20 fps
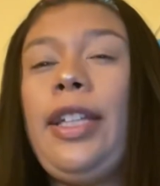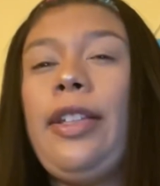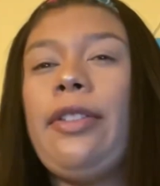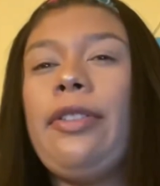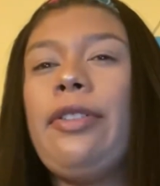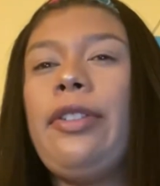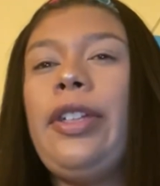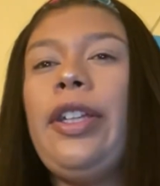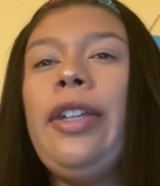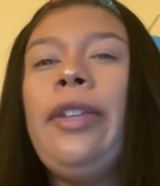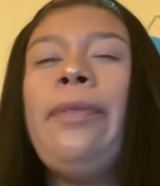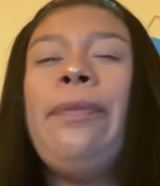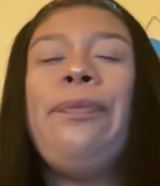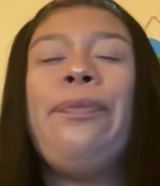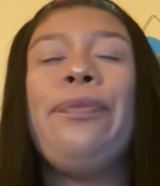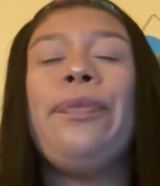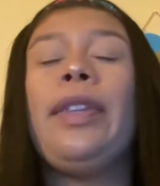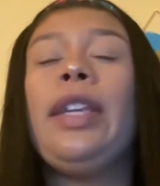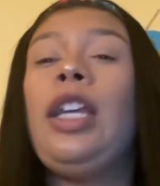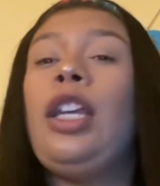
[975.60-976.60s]
3,
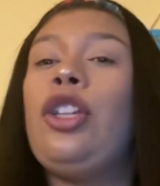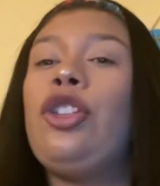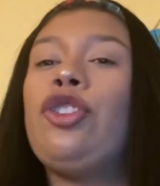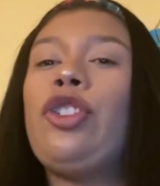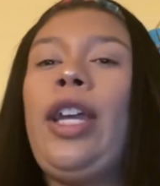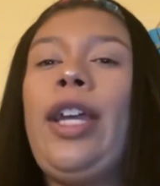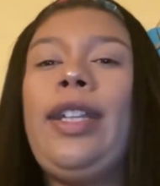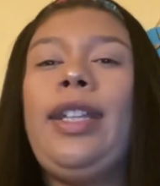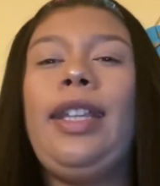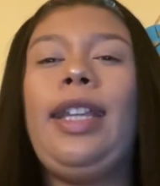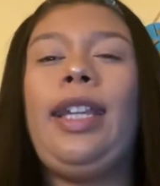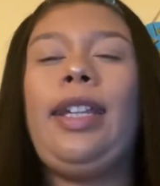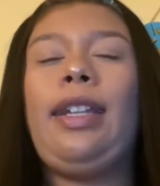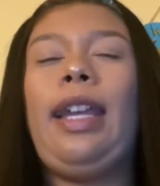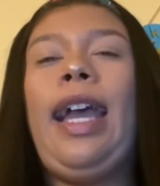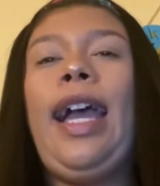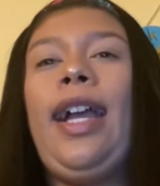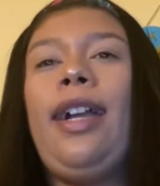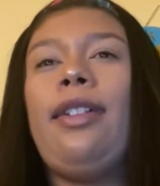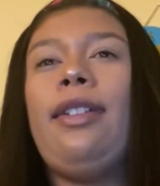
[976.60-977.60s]
trying to like
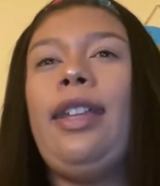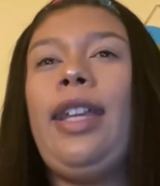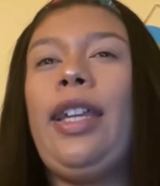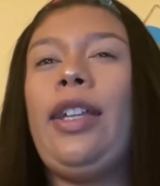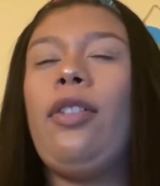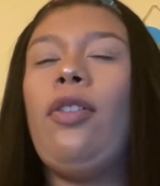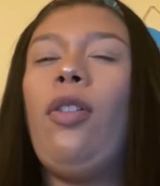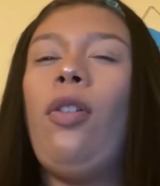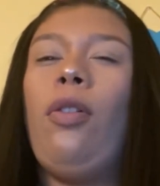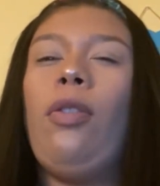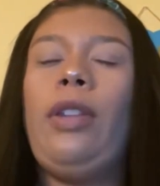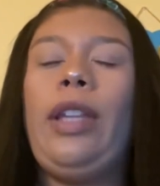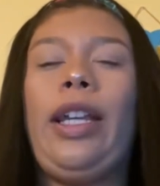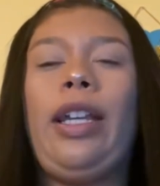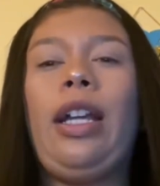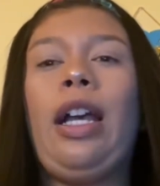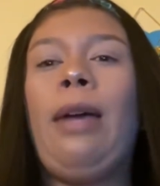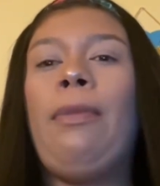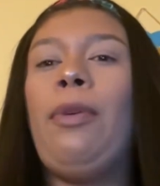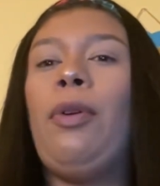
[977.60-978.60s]
act like, oh, like
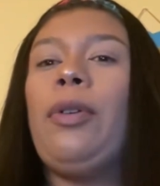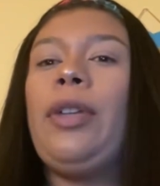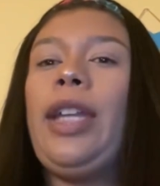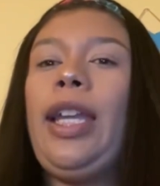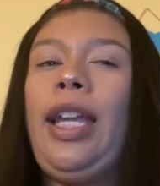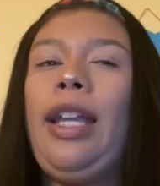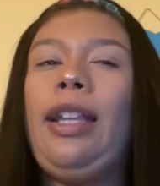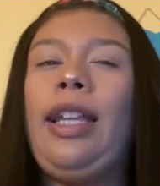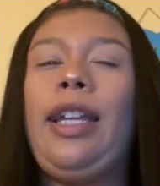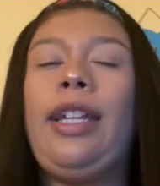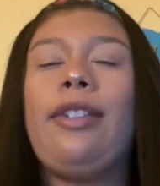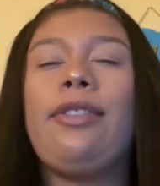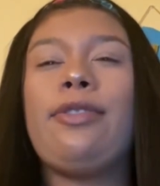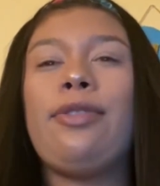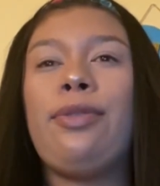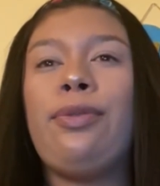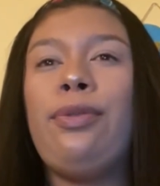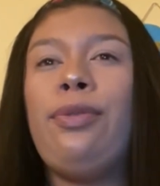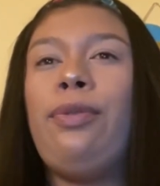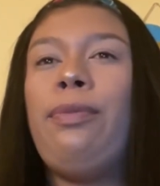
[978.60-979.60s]
I'm okay, like it's
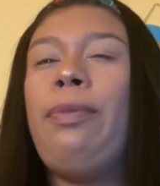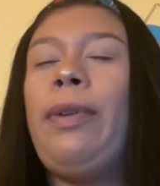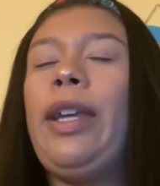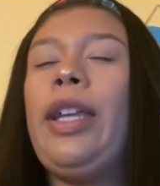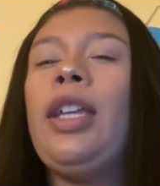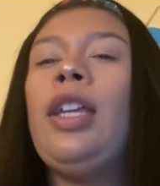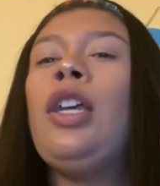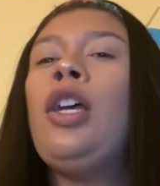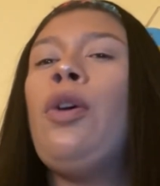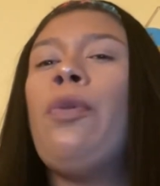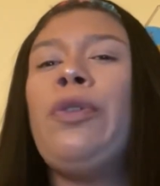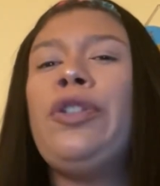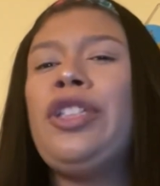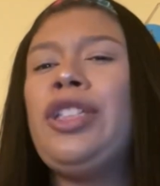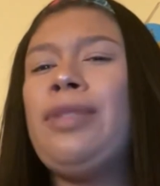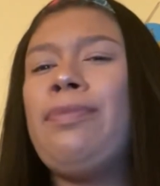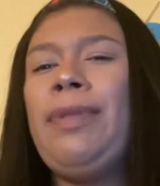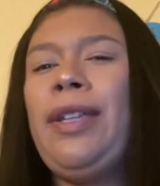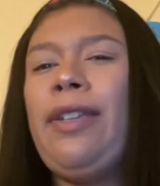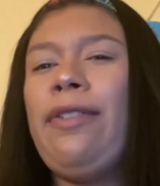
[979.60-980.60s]
cool, but was
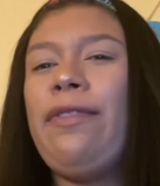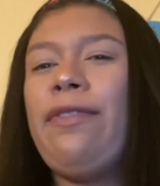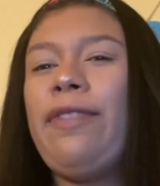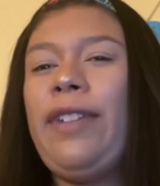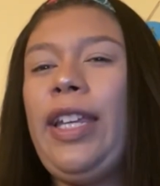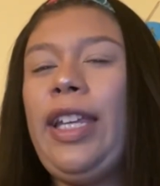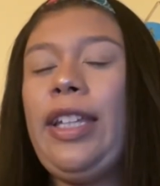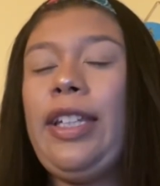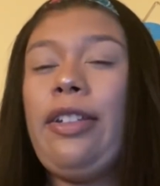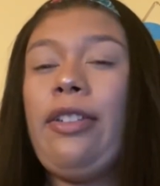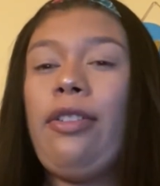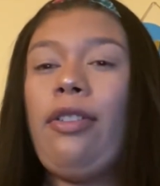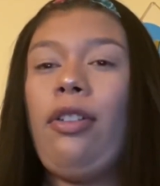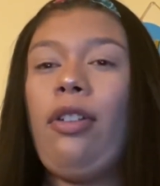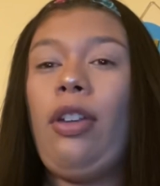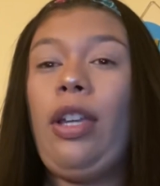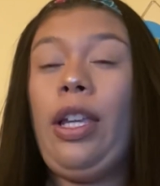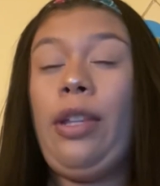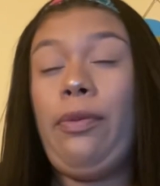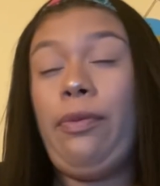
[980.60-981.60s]
just being fake
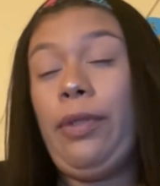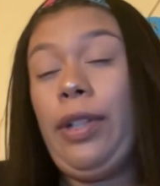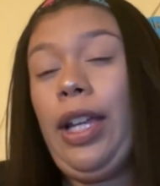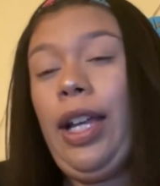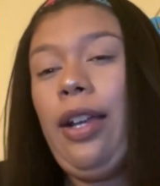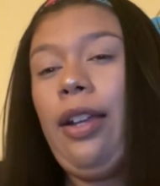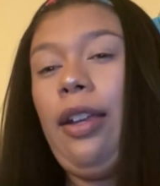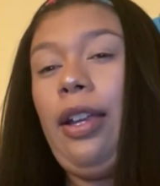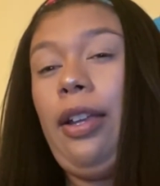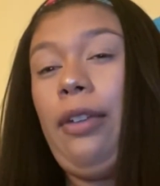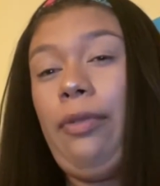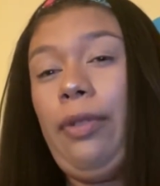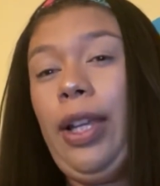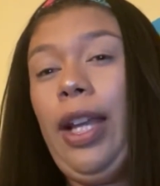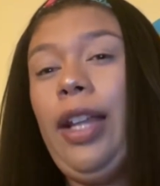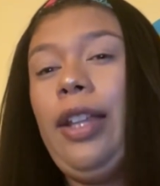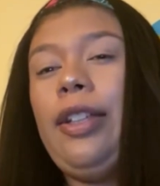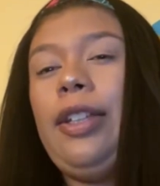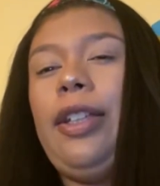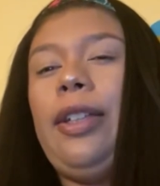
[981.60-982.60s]
in
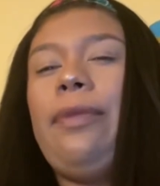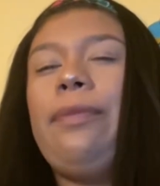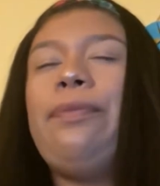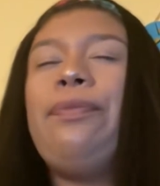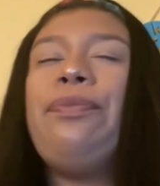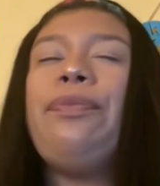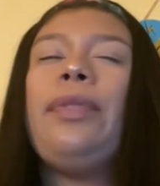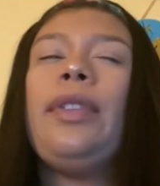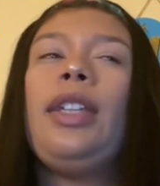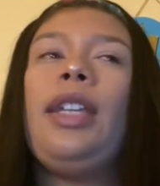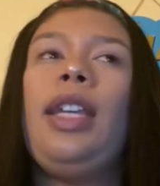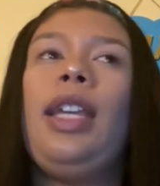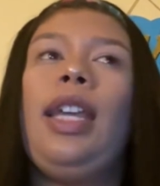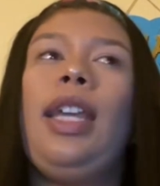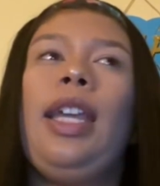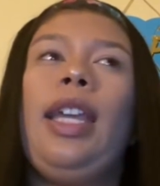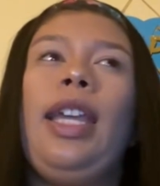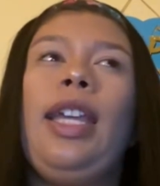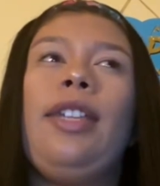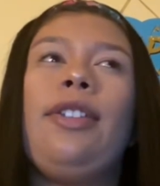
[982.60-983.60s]
reality.
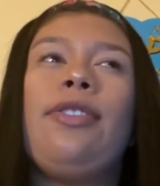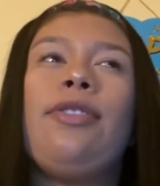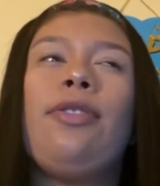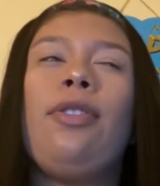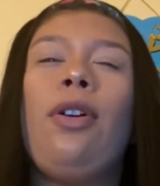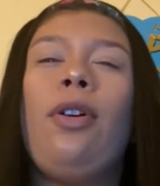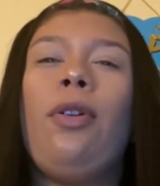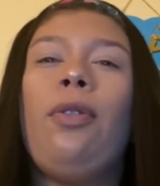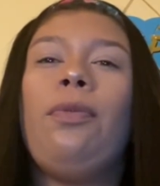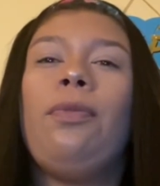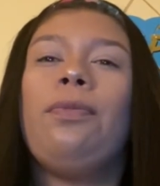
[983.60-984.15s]
And so,